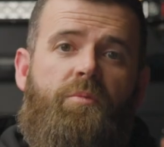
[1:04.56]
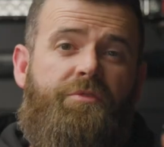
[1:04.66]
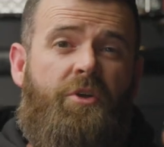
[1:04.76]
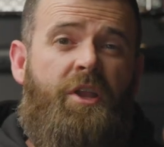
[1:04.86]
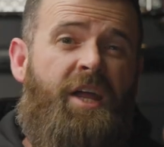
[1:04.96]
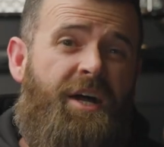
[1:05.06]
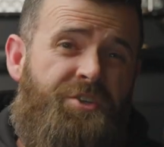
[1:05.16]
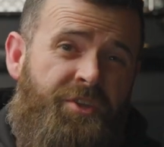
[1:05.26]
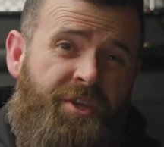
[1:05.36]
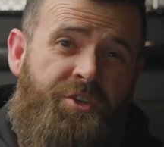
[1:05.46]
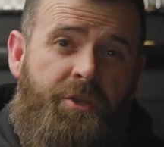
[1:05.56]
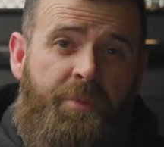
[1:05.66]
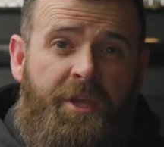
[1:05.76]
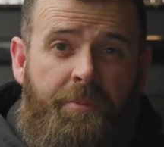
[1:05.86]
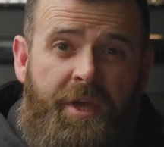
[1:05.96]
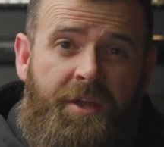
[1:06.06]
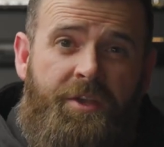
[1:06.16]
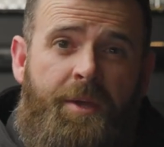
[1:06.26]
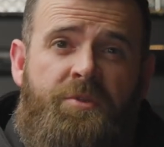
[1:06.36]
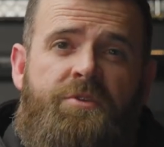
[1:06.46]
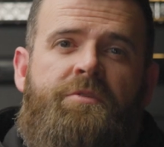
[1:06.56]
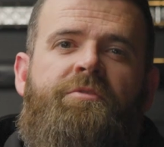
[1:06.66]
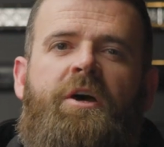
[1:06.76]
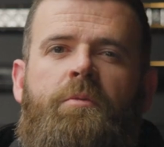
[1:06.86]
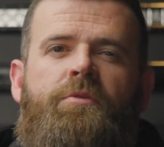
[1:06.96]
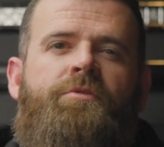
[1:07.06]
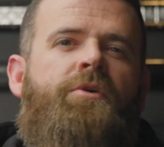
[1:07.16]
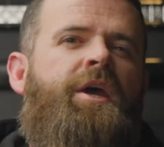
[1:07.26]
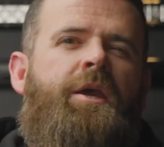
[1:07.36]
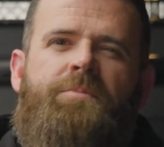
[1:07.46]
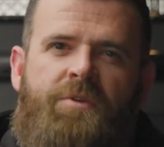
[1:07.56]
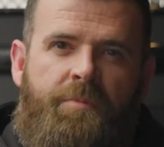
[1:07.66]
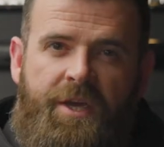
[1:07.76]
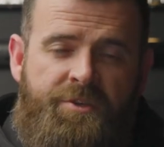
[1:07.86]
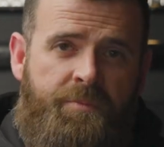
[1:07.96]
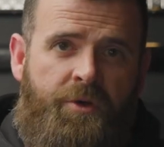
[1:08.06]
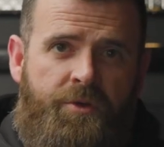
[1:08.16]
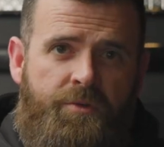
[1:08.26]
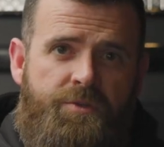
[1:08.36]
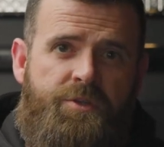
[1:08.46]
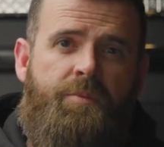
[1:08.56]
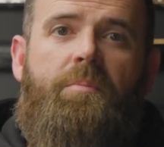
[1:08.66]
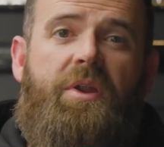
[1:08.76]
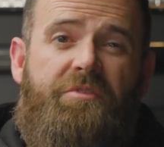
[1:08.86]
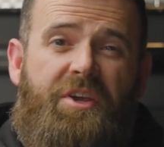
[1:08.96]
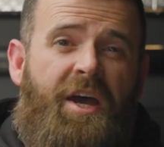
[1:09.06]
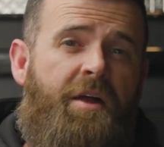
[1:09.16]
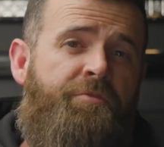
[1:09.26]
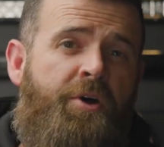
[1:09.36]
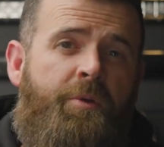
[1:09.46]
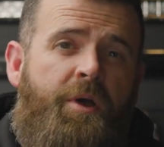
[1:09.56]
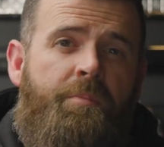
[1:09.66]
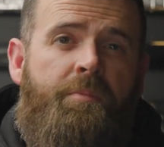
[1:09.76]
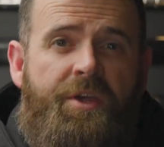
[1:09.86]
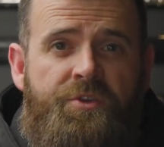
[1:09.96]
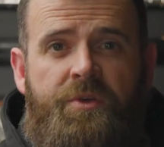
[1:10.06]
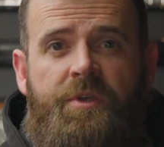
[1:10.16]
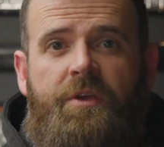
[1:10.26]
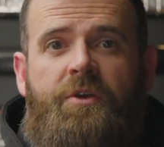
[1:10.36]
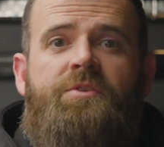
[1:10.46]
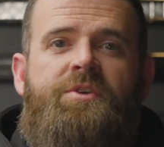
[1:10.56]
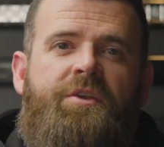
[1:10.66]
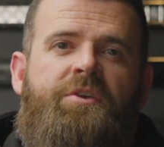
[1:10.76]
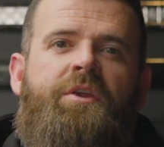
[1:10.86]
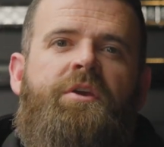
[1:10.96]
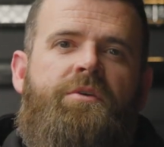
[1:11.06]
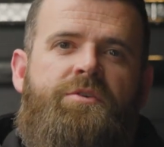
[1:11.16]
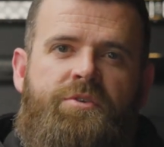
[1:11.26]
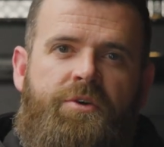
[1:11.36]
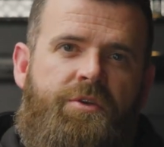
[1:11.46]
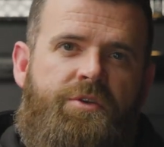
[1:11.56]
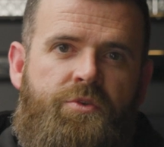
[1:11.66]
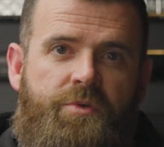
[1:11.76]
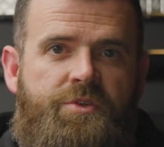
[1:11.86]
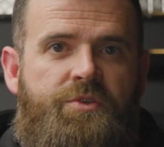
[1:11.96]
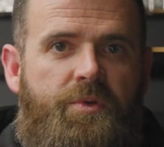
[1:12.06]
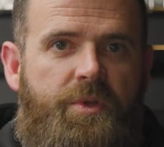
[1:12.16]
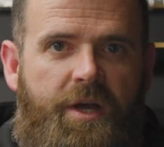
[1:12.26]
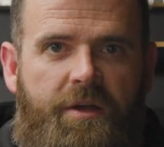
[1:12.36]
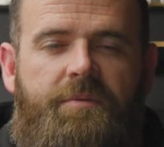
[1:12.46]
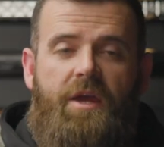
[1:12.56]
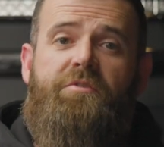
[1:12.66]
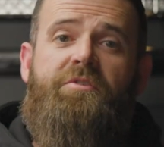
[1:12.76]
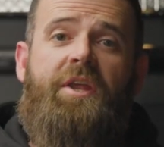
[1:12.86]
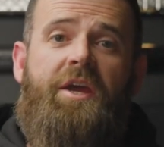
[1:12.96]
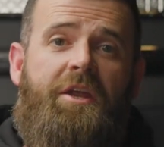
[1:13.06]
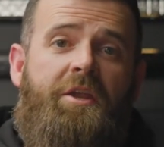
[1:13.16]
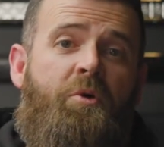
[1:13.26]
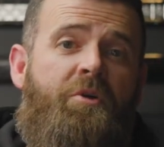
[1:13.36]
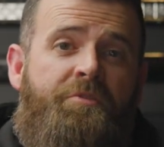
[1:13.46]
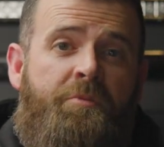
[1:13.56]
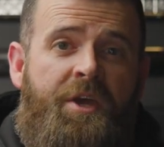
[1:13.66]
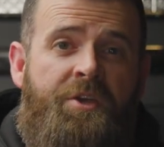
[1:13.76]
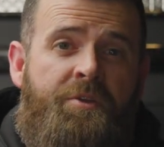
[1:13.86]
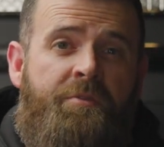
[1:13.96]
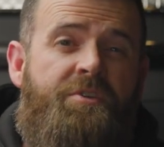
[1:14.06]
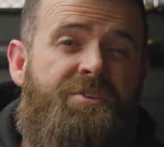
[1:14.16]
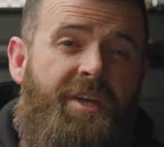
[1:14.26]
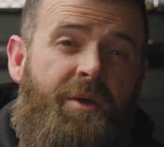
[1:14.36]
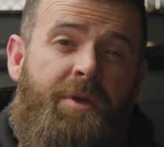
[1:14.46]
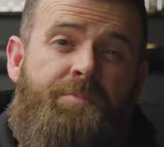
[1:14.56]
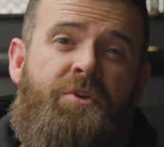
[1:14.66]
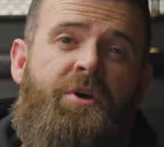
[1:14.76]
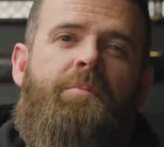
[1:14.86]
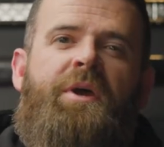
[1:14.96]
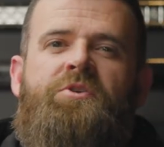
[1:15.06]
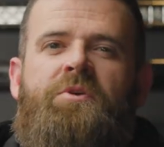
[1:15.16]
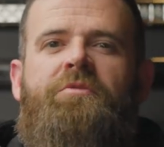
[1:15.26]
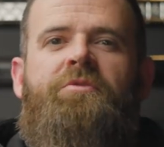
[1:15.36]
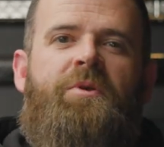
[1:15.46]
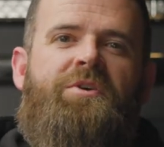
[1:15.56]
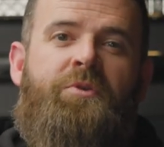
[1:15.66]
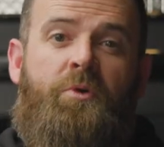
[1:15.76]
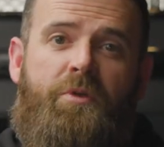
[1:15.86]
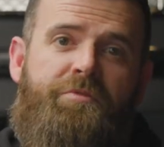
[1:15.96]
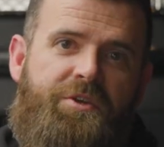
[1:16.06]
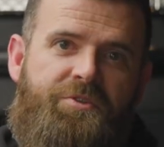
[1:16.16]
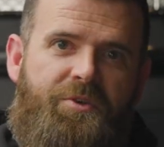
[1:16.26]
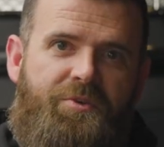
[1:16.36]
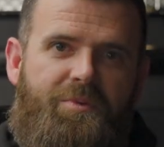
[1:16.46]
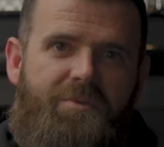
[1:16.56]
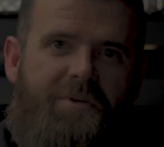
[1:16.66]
We've got a large selection of piggyback adapters available for heaps of makes and models, but if you can't find one, make sure you contact your nearest stockist or installer. If you need any more information, visit our website and make sure you follow us on all of our socials.